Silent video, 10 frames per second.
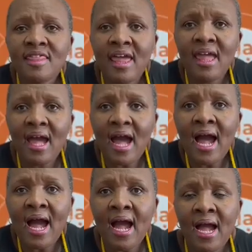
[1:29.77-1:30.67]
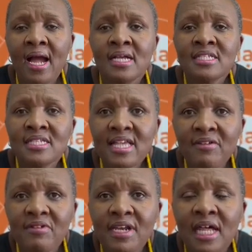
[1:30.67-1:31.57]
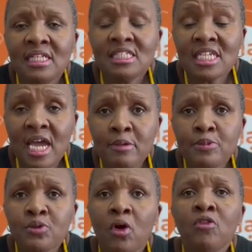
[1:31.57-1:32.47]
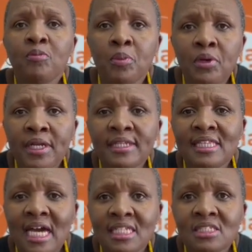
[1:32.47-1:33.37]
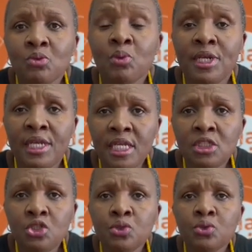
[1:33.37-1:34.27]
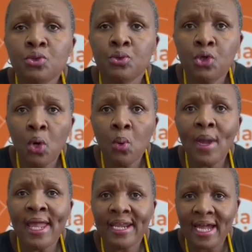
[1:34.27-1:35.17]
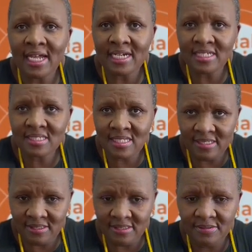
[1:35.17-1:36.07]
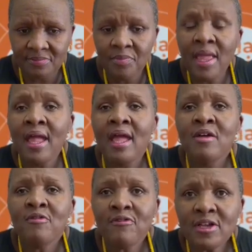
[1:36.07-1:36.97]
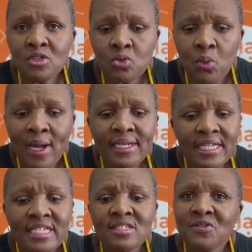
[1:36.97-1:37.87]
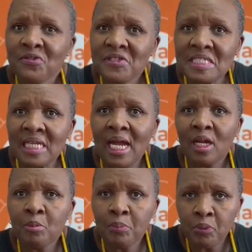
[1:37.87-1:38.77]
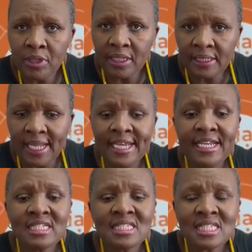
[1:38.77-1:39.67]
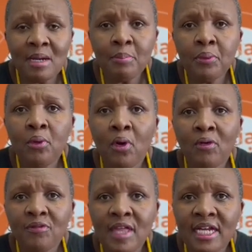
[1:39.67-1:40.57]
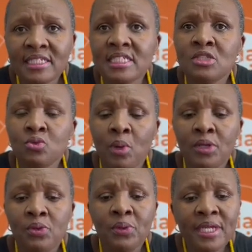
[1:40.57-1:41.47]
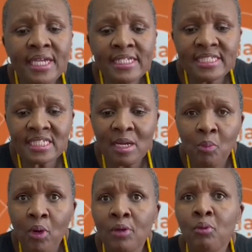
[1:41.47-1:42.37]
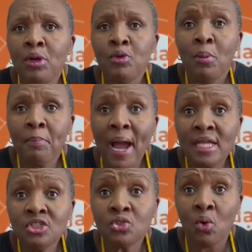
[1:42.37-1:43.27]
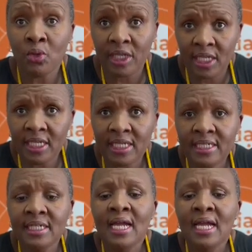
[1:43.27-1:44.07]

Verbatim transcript: There are several types of bullying that we need you to know and understand. First one is physical bullying. An example of that is when you hit someone, when you punch or kick